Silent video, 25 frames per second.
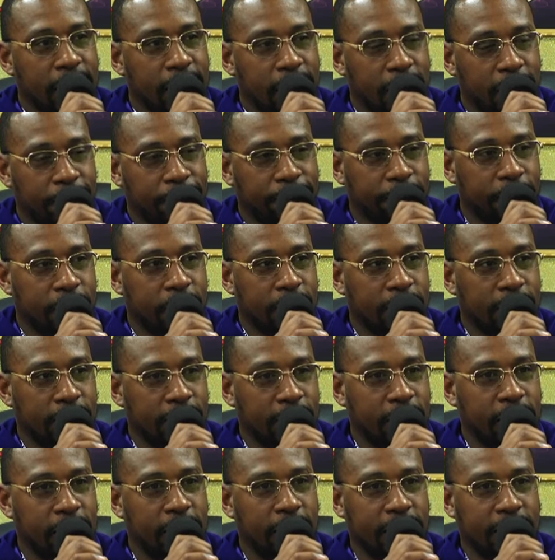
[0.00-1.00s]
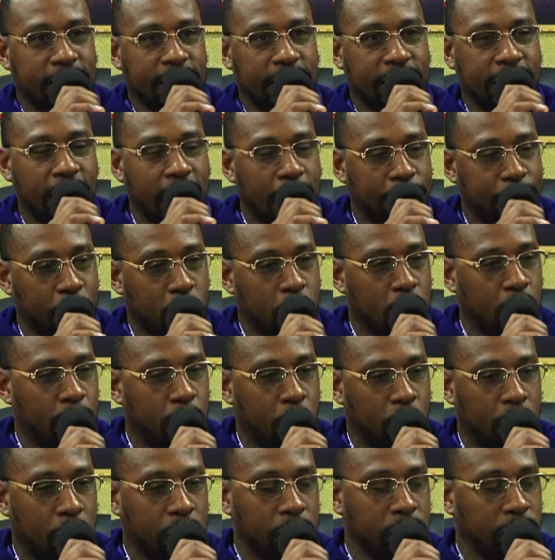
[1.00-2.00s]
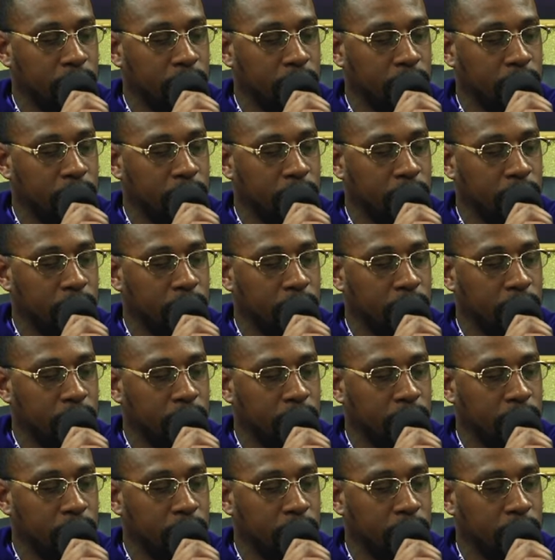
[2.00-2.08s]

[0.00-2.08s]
He left us an example. Come on.